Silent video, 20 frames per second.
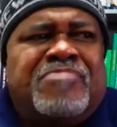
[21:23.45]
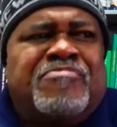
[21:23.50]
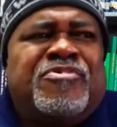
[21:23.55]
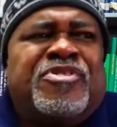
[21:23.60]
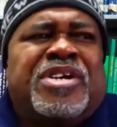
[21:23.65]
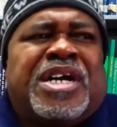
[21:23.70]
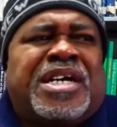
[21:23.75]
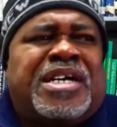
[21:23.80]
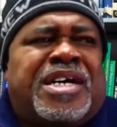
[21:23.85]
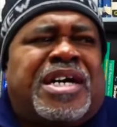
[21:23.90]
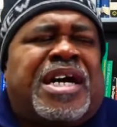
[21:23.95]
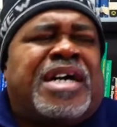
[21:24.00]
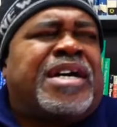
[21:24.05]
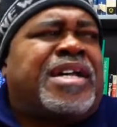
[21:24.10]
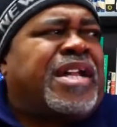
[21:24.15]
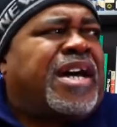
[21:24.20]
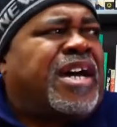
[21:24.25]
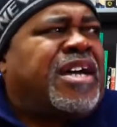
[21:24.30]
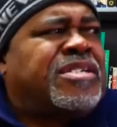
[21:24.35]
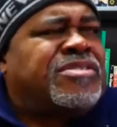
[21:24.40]
But
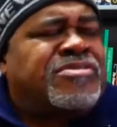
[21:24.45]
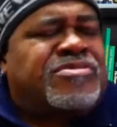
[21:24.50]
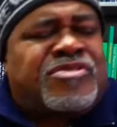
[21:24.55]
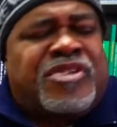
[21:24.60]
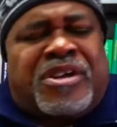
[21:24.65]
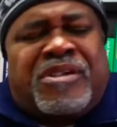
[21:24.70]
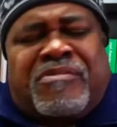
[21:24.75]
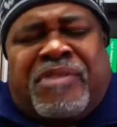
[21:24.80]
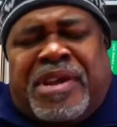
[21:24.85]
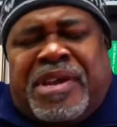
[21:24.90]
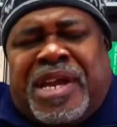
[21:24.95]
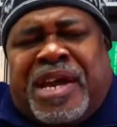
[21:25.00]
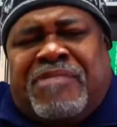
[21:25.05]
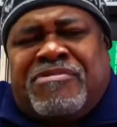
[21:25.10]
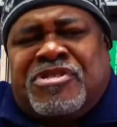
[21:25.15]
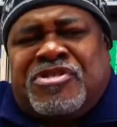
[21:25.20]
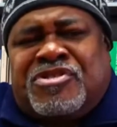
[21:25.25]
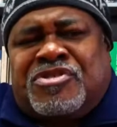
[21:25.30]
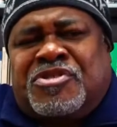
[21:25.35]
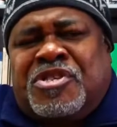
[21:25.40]
I, I, I started writing
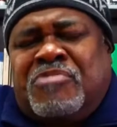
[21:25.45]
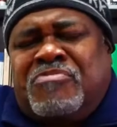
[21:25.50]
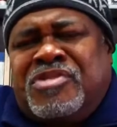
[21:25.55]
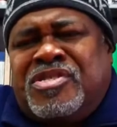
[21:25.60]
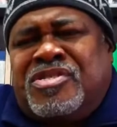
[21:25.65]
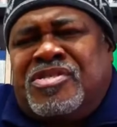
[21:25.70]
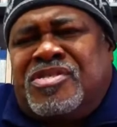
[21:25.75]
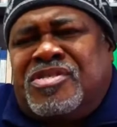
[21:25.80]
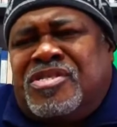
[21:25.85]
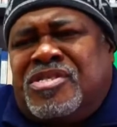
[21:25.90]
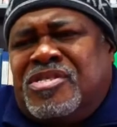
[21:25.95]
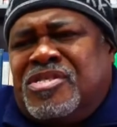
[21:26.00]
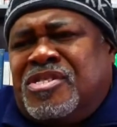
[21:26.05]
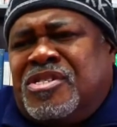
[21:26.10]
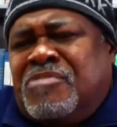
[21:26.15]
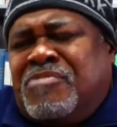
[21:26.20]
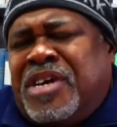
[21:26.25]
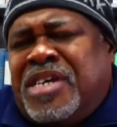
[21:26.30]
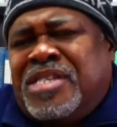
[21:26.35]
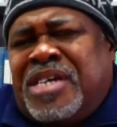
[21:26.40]
after Stim,
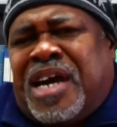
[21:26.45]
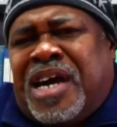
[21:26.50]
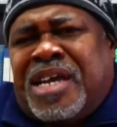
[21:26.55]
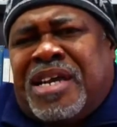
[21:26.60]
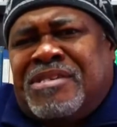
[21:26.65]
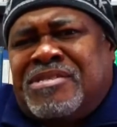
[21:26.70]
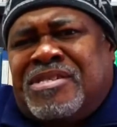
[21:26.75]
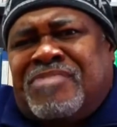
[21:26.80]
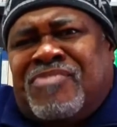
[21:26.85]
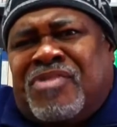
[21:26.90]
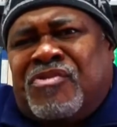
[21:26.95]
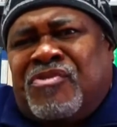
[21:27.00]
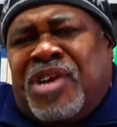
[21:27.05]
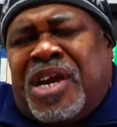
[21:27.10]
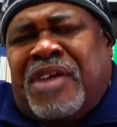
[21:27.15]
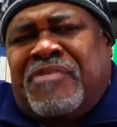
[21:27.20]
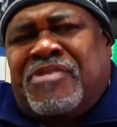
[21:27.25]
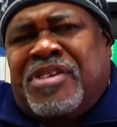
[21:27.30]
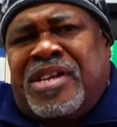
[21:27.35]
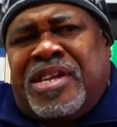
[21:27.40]
Stim had died. I wrote
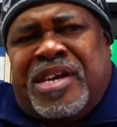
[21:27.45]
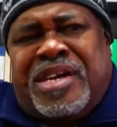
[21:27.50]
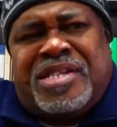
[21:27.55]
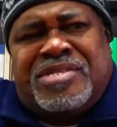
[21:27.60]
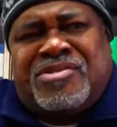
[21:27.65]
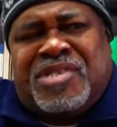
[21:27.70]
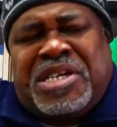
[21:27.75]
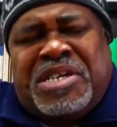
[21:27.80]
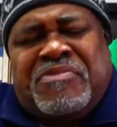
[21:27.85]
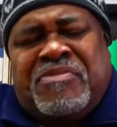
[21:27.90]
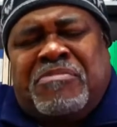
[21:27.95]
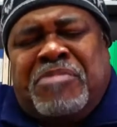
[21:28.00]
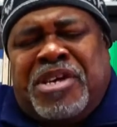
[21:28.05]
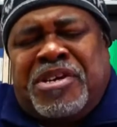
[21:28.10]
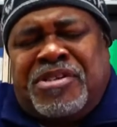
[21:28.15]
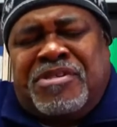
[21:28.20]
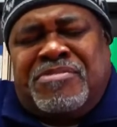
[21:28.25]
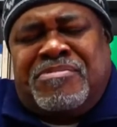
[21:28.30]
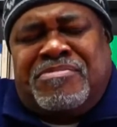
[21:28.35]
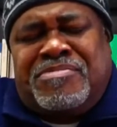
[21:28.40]
after that, so I never
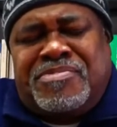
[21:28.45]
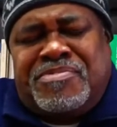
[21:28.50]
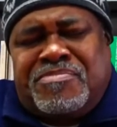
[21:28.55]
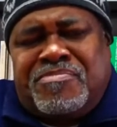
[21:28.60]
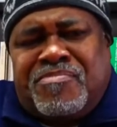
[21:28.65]
met him.